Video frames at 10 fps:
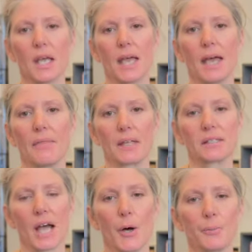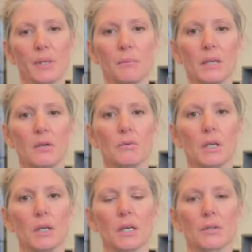And that's helping me
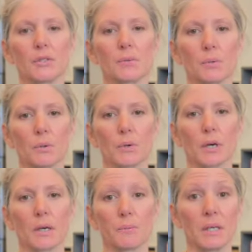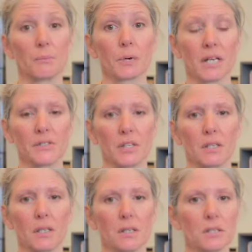really explore being
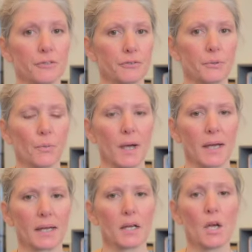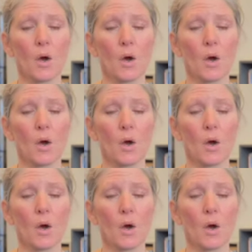present in a different way.